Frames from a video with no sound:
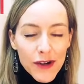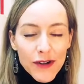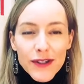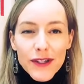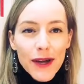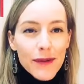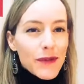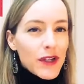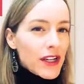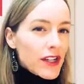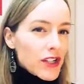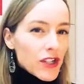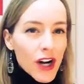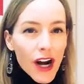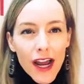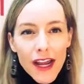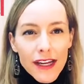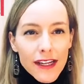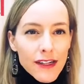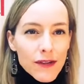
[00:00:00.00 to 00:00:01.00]
So I'm going to
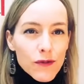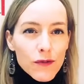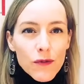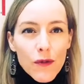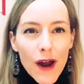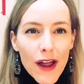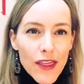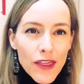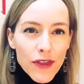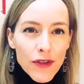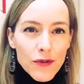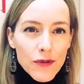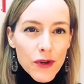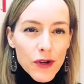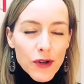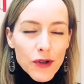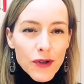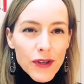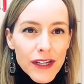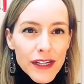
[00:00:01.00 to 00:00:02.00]
try and run
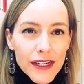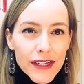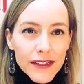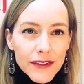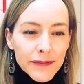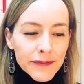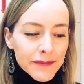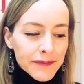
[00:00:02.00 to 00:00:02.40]
through the